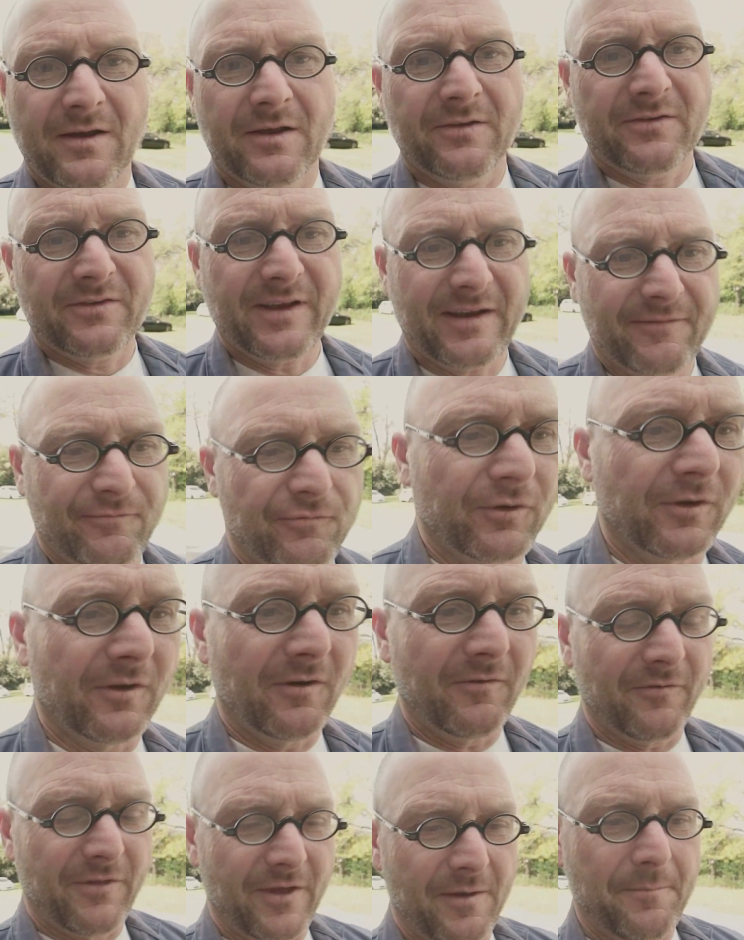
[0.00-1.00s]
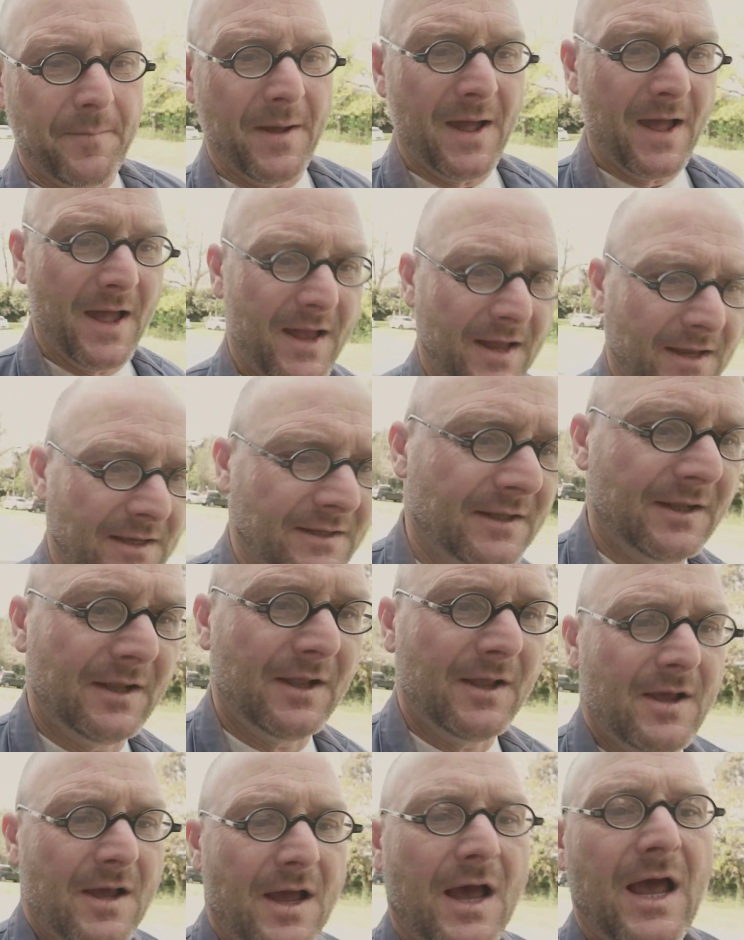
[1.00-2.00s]
several of them,
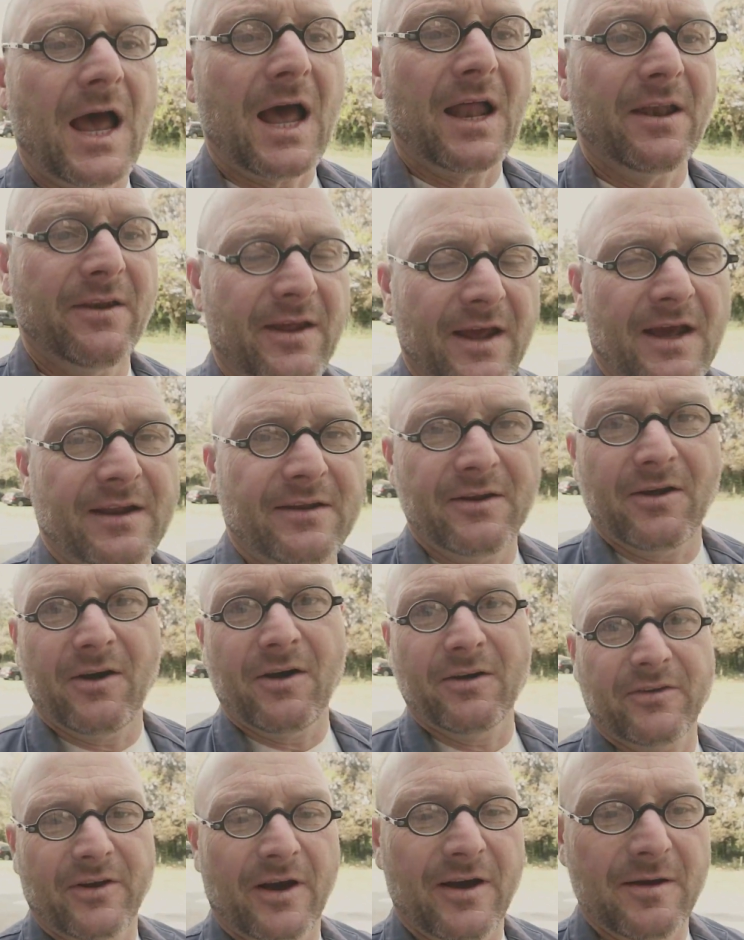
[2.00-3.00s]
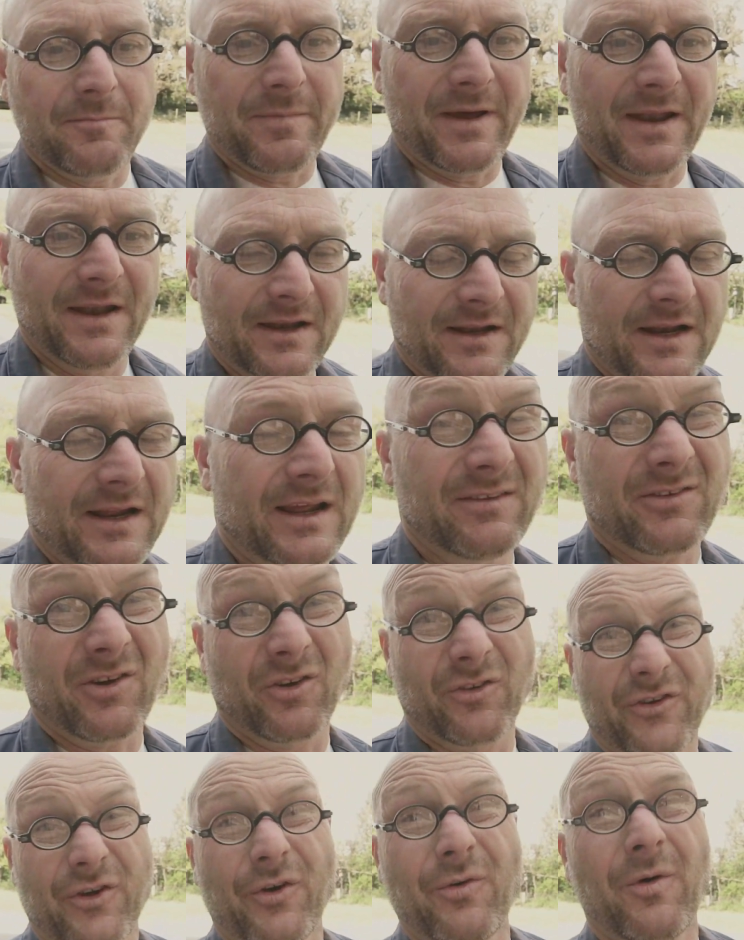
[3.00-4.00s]
and he had an R-Type Bentley. He's
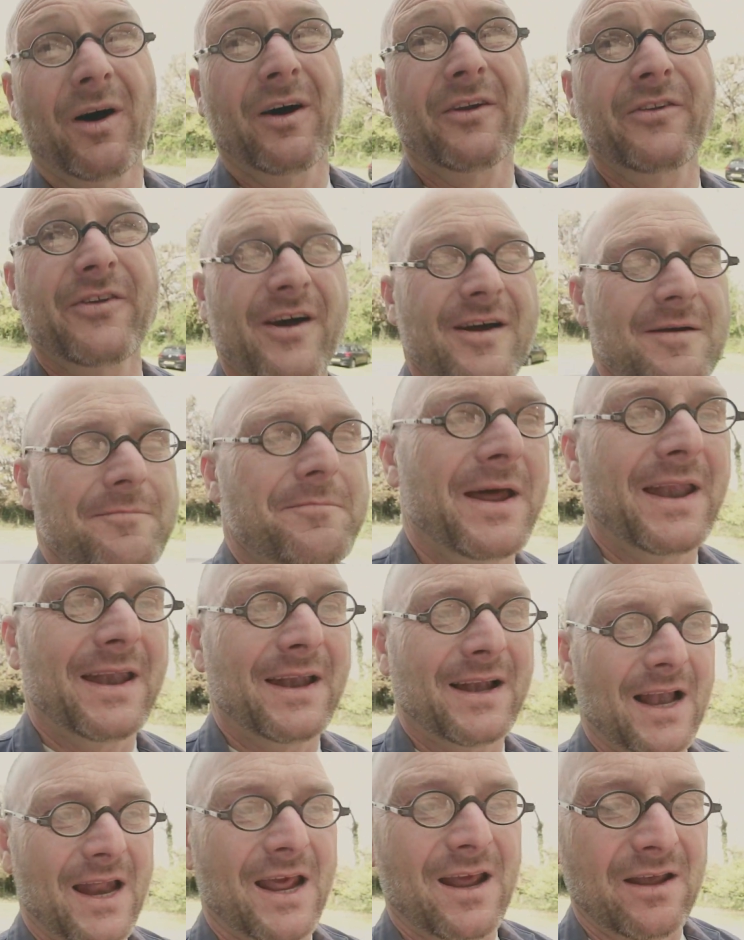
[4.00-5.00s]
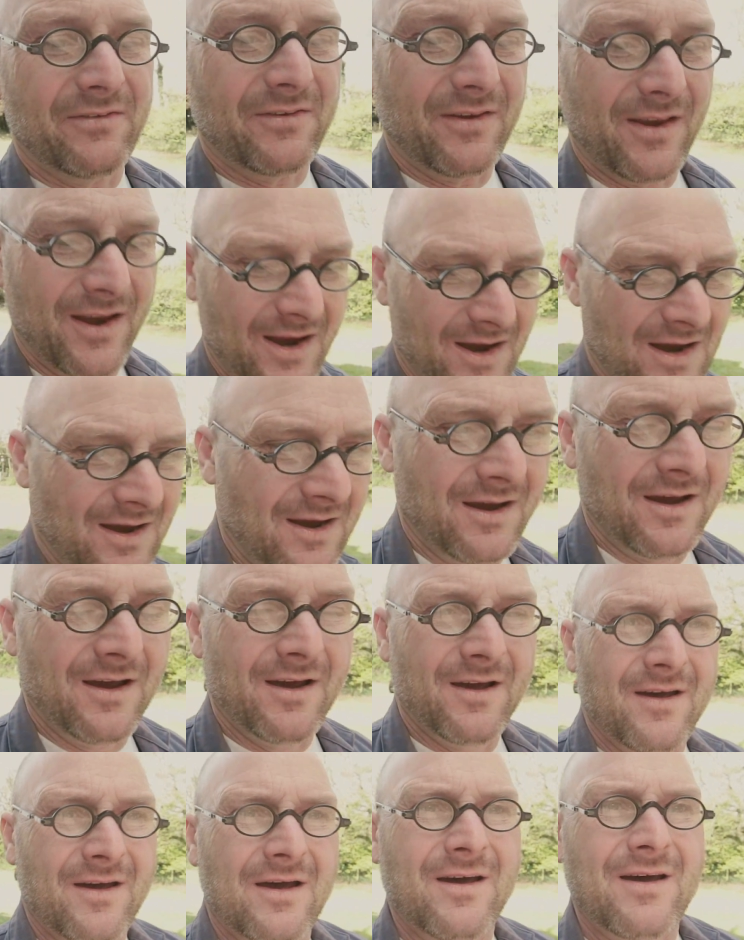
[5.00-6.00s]
got 2 R-Type Bentleys,
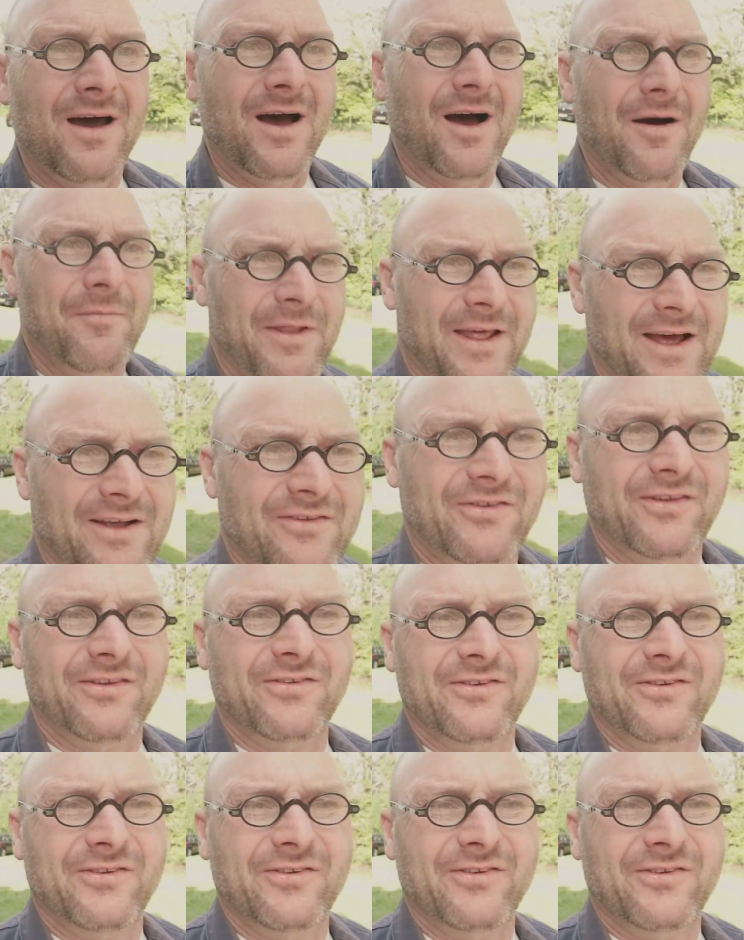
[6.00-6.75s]
and that's the